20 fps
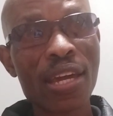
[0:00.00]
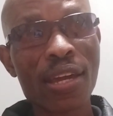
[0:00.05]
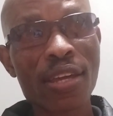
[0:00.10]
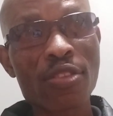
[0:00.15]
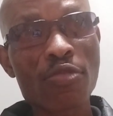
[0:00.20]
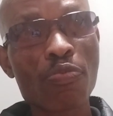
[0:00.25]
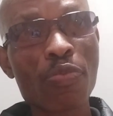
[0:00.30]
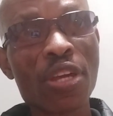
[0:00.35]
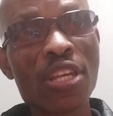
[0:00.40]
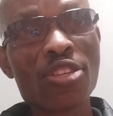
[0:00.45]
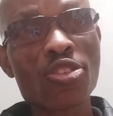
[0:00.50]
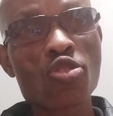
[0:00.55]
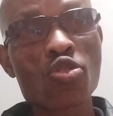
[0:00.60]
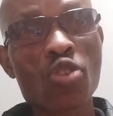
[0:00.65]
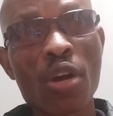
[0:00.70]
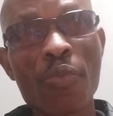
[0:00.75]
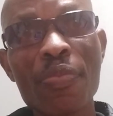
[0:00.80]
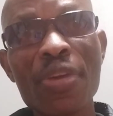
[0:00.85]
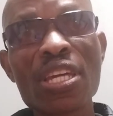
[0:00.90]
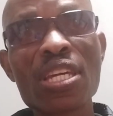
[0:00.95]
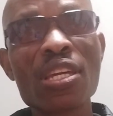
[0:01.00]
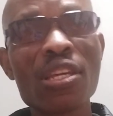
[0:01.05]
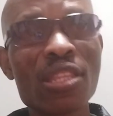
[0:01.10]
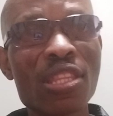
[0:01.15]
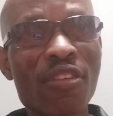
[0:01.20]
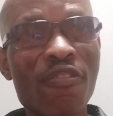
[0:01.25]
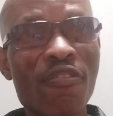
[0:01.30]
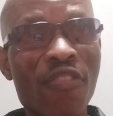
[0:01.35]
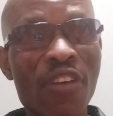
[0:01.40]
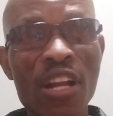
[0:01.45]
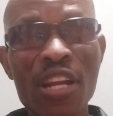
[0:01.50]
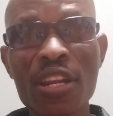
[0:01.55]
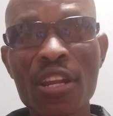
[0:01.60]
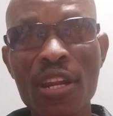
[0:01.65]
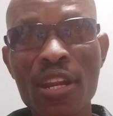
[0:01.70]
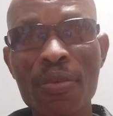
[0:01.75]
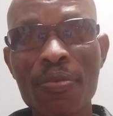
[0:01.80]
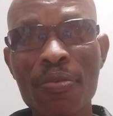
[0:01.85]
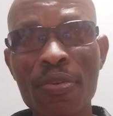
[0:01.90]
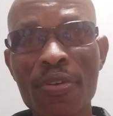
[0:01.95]
it means you are making them
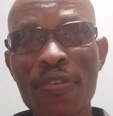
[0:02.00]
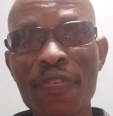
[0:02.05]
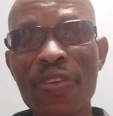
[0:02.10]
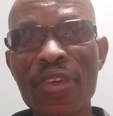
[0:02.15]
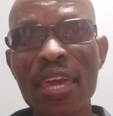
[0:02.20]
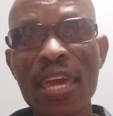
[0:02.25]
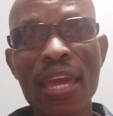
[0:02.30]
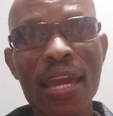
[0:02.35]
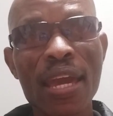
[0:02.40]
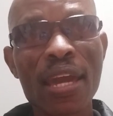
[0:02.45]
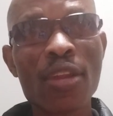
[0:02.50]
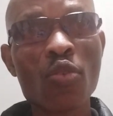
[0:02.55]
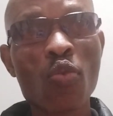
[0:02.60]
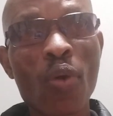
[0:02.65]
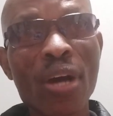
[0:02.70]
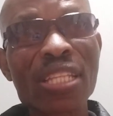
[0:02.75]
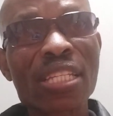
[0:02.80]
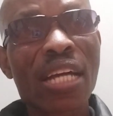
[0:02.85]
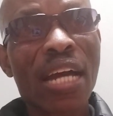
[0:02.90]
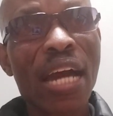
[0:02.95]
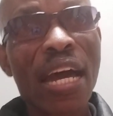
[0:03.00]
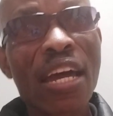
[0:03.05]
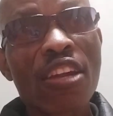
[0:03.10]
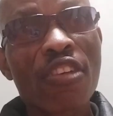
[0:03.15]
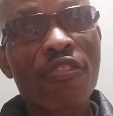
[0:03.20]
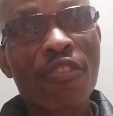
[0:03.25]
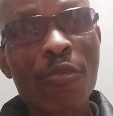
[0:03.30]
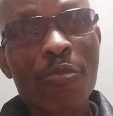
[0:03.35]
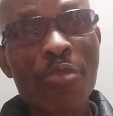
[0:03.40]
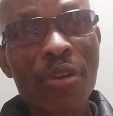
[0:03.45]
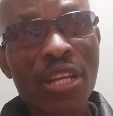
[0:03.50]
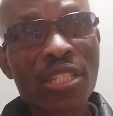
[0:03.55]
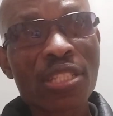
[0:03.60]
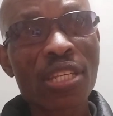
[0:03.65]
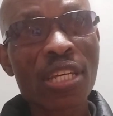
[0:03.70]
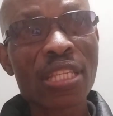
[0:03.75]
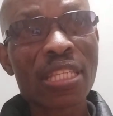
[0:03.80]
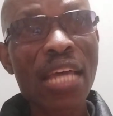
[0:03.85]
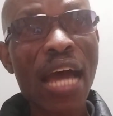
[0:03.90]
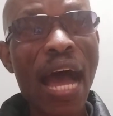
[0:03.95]
vulnerable. And what kind of a
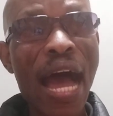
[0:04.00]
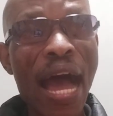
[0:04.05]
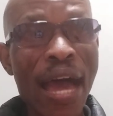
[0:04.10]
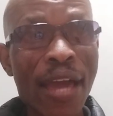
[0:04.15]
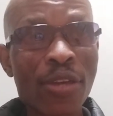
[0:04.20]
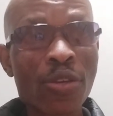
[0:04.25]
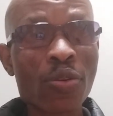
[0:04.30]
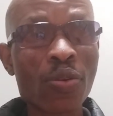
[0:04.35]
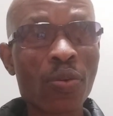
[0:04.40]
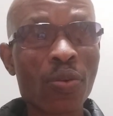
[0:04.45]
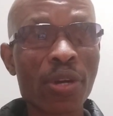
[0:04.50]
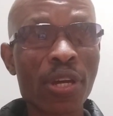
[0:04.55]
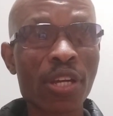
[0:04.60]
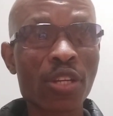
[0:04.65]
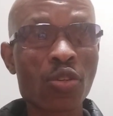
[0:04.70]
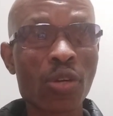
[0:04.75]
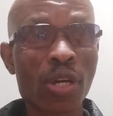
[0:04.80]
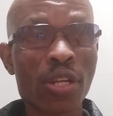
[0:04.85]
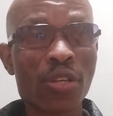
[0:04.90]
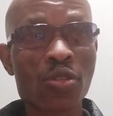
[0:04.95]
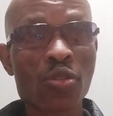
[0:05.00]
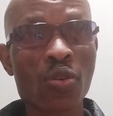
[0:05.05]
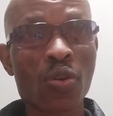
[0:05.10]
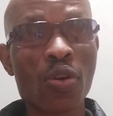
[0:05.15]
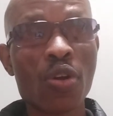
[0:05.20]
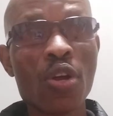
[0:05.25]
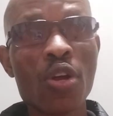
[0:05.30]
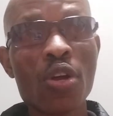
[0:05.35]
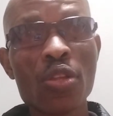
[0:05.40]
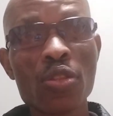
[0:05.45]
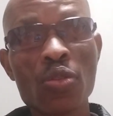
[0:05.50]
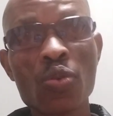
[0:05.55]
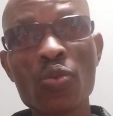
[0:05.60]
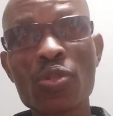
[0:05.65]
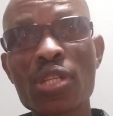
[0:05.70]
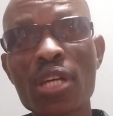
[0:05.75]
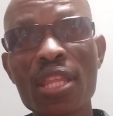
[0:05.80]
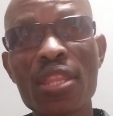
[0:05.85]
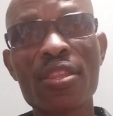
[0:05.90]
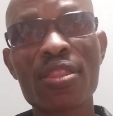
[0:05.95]
president are you actually? So
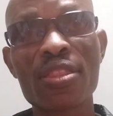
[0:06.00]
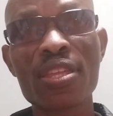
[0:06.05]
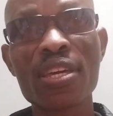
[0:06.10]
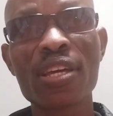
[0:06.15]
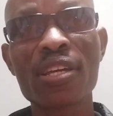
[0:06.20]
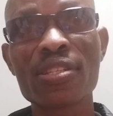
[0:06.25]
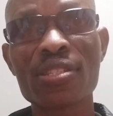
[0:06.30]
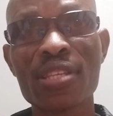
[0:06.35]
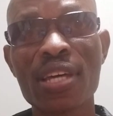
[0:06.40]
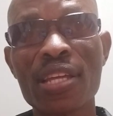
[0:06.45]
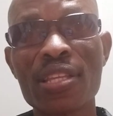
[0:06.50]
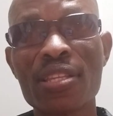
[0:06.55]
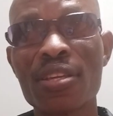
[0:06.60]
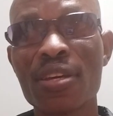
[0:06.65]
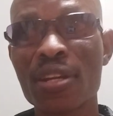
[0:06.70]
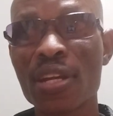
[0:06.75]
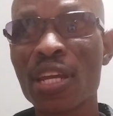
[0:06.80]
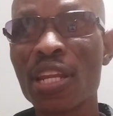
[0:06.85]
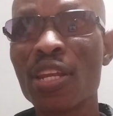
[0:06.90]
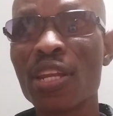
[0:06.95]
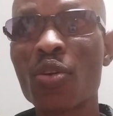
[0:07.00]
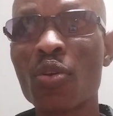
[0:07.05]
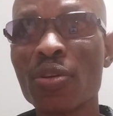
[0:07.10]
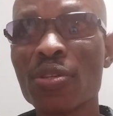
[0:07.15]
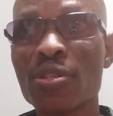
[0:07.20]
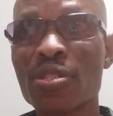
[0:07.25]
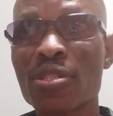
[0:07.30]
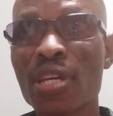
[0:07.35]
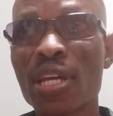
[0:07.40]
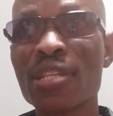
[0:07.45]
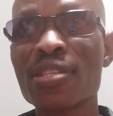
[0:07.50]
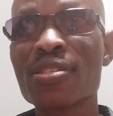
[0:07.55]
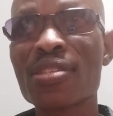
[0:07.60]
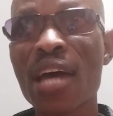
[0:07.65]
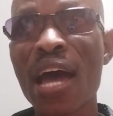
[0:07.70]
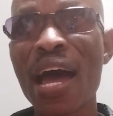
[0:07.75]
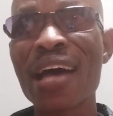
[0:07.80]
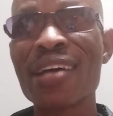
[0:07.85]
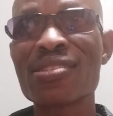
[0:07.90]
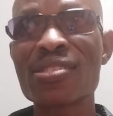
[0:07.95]
those are the things that really concerns
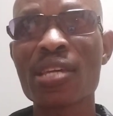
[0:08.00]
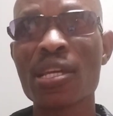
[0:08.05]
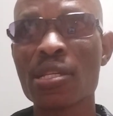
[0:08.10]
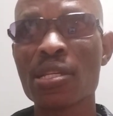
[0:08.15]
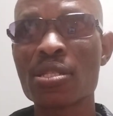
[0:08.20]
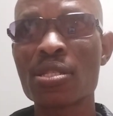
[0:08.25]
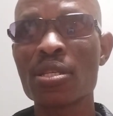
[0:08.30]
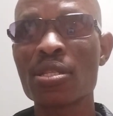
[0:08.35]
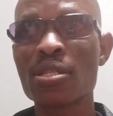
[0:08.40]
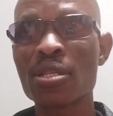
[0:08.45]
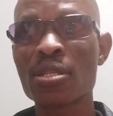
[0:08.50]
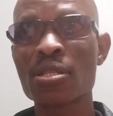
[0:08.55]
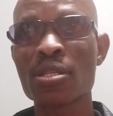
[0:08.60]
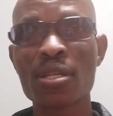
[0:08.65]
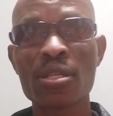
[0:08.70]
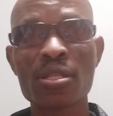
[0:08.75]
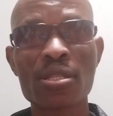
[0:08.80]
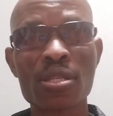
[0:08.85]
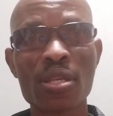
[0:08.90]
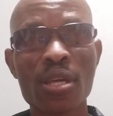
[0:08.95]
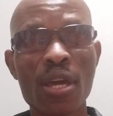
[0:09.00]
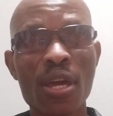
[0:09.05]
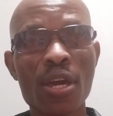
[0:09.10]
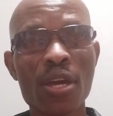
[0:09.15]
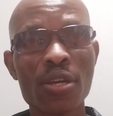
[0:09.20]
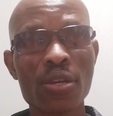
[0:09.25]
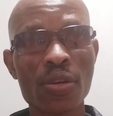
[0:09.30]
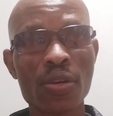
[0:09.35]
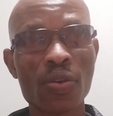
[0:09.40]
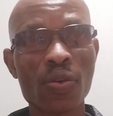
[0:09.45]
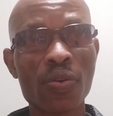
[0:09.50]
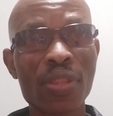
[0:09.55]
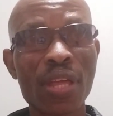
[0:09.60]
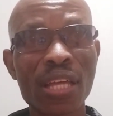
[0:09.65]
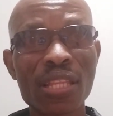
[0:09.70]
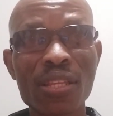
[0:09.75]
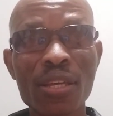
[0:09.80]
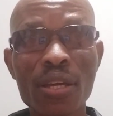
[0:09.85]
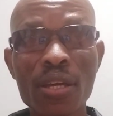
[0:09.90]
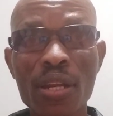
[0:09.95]
us as citizens.
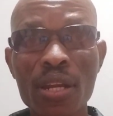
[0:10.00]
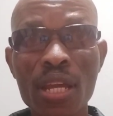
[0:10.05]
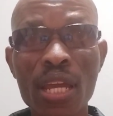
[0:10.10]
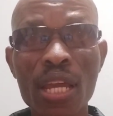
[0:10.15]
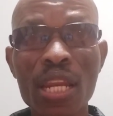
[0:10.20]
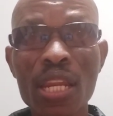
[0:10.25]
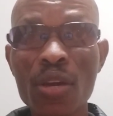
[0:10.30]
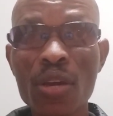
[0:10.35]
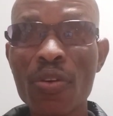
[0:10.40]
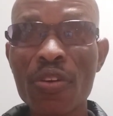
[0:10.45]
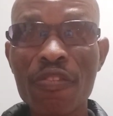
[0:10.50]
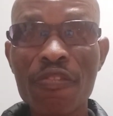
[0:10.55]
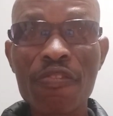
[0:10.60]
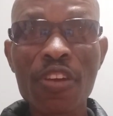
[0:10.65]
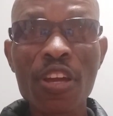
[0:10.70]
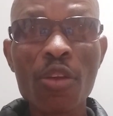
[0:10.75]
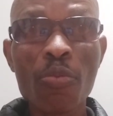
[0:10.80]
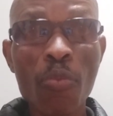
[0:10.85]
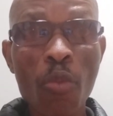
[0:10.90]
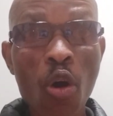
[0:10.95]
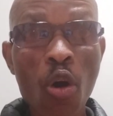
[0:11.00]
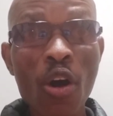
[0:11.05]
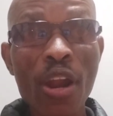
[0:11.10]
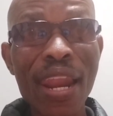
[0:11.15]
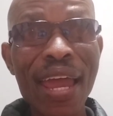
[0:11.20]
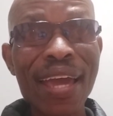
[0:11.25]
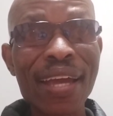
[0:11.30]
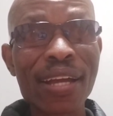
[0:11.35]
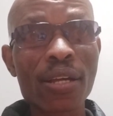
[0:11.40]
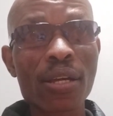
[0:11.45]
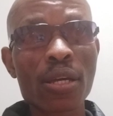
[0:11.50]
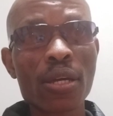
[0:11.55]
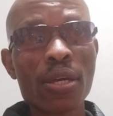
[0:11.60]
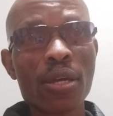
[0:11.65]
That really we feel more like